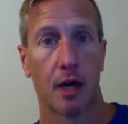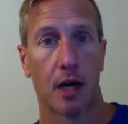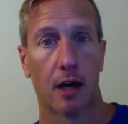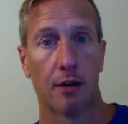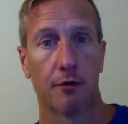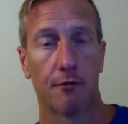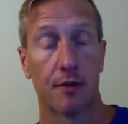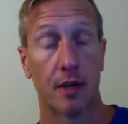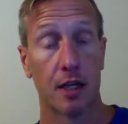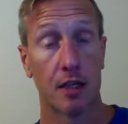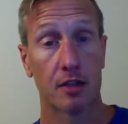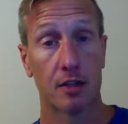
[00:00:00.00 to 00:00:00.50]

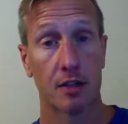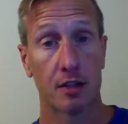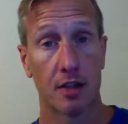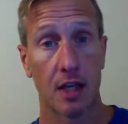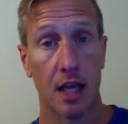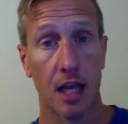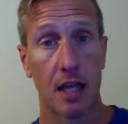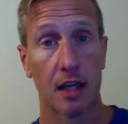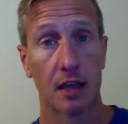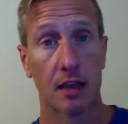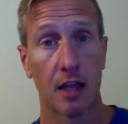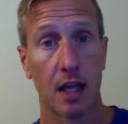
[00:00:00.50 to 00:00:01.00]
finishes
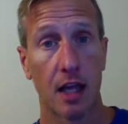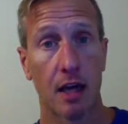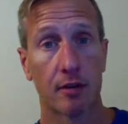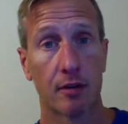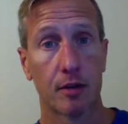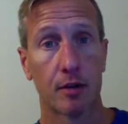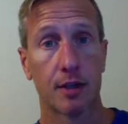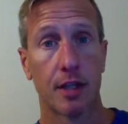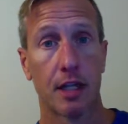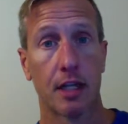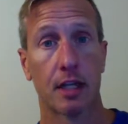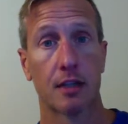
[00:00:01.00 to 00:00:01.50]
a
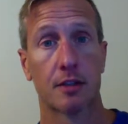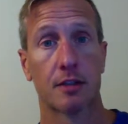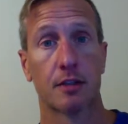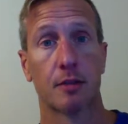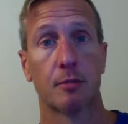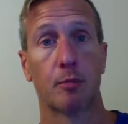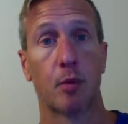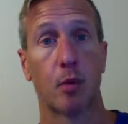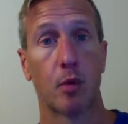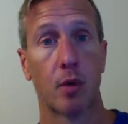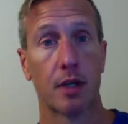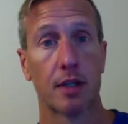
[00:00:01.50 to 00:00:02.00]
level, they get some
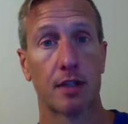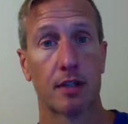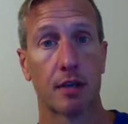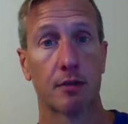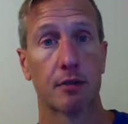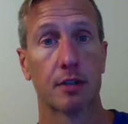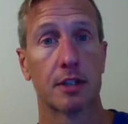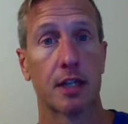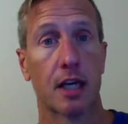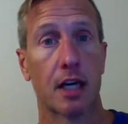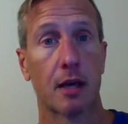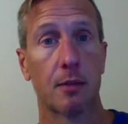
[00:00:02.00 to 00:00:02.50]
points.
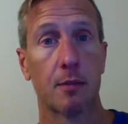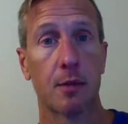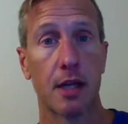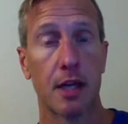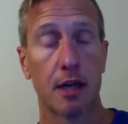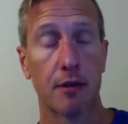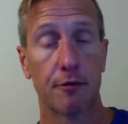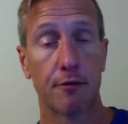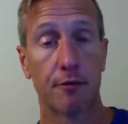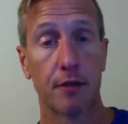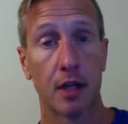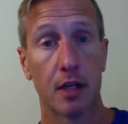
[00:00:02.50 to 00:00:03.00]
Every time they
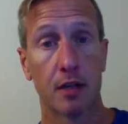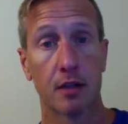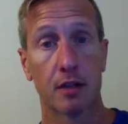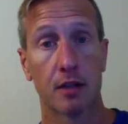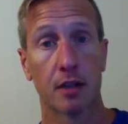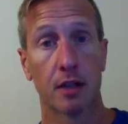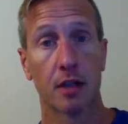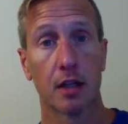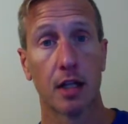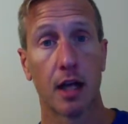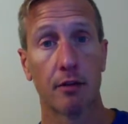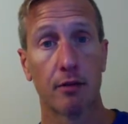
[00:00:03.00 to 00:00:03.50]
finish
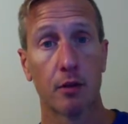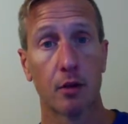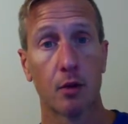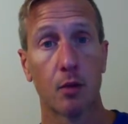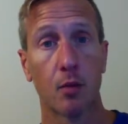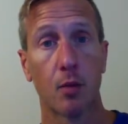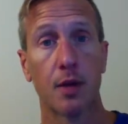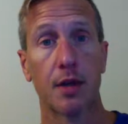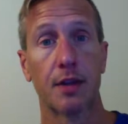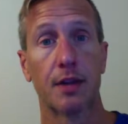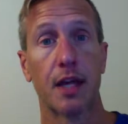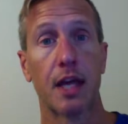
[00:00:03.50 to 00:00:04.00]
the level
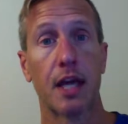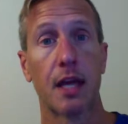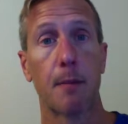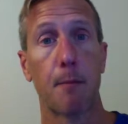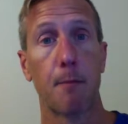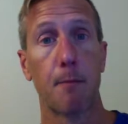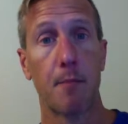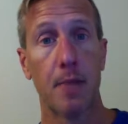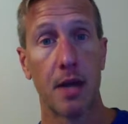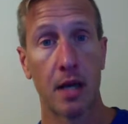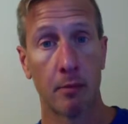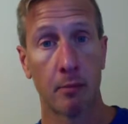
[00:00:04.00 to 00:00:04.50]
with a
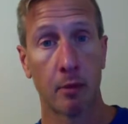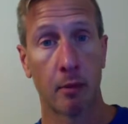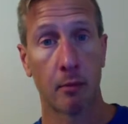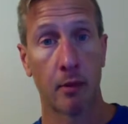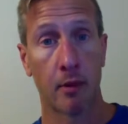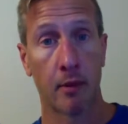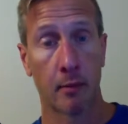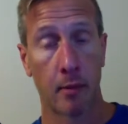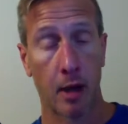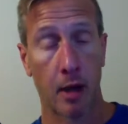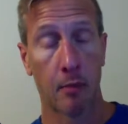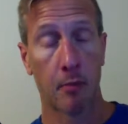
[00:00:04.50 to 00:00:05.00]

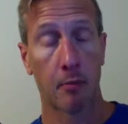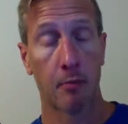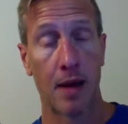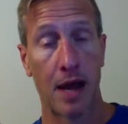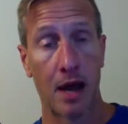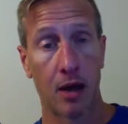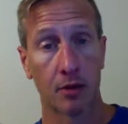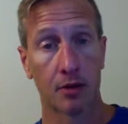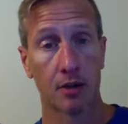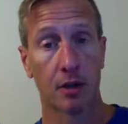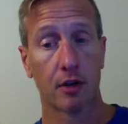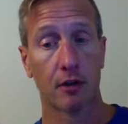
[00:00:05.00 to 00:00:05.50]
minimum
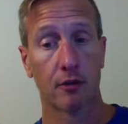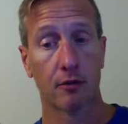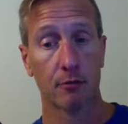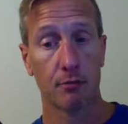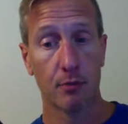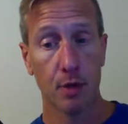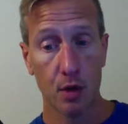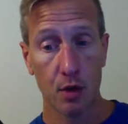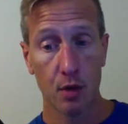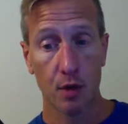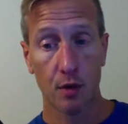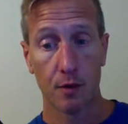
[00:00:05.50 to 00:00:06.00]
amount of
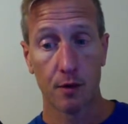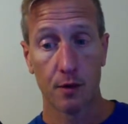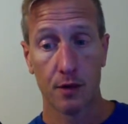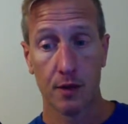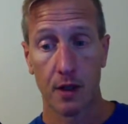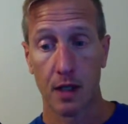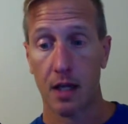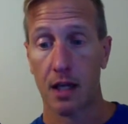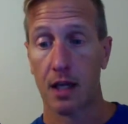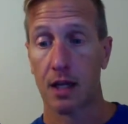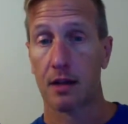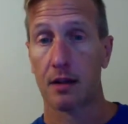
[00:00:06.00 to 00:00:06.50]
moves,
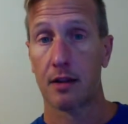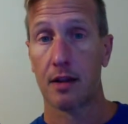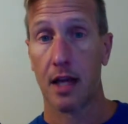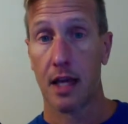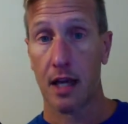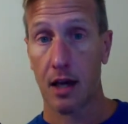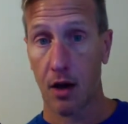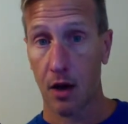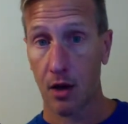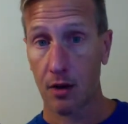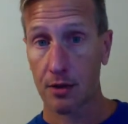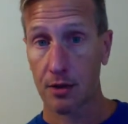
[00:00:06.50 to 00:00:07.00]
they
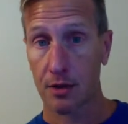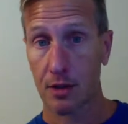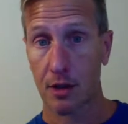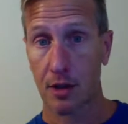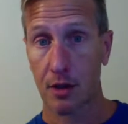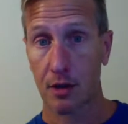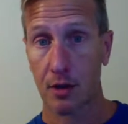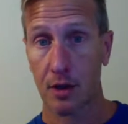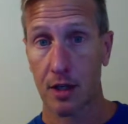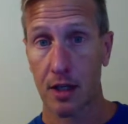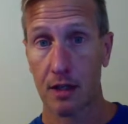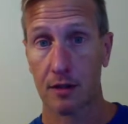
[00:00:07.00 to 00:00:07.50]

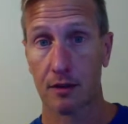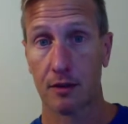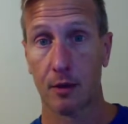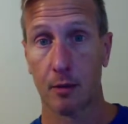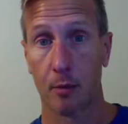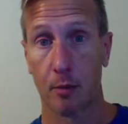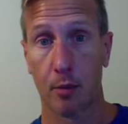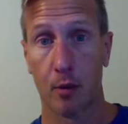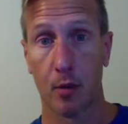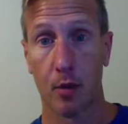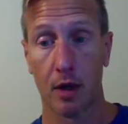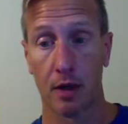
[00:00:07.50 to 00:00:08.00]
also get
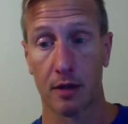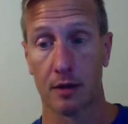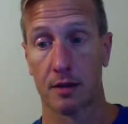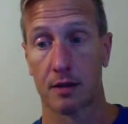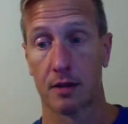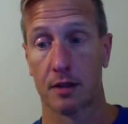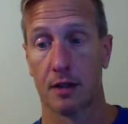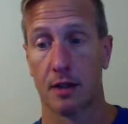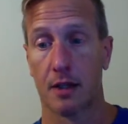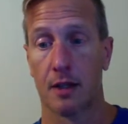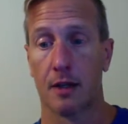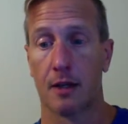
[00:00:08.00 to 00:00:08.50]
some points.
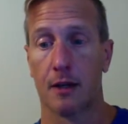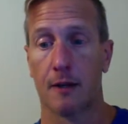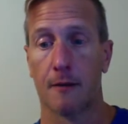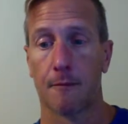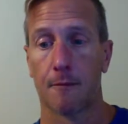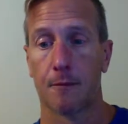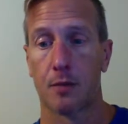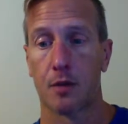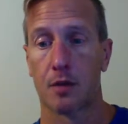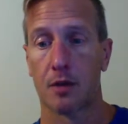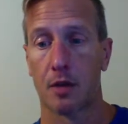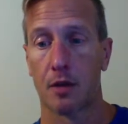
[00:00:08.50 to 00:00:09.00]

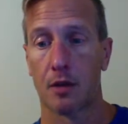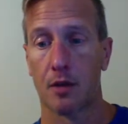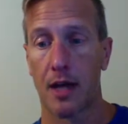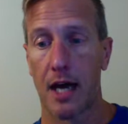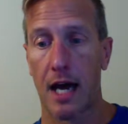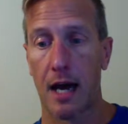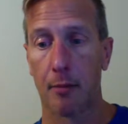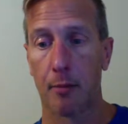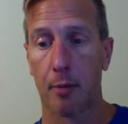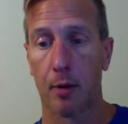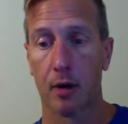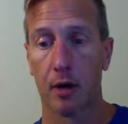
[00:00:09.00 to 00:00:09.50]
So
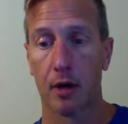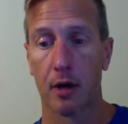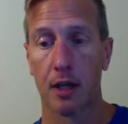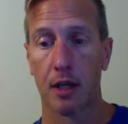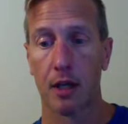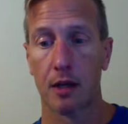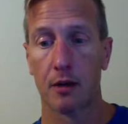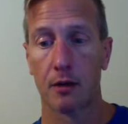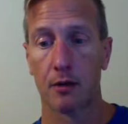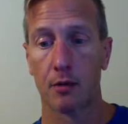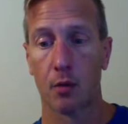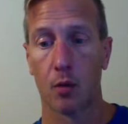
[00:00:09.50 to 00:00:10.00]
that part
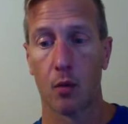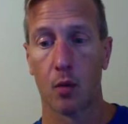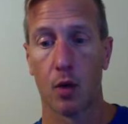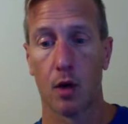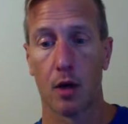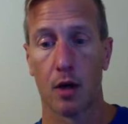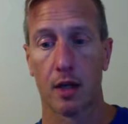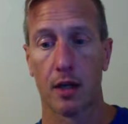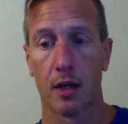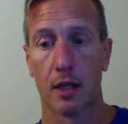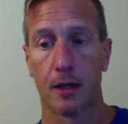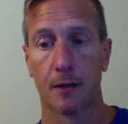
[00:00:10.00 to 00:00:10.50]
is
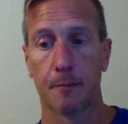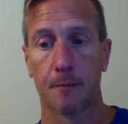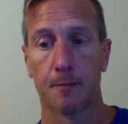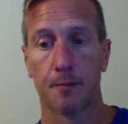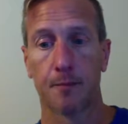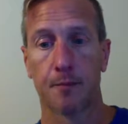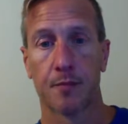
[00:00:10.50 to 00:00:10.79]
working.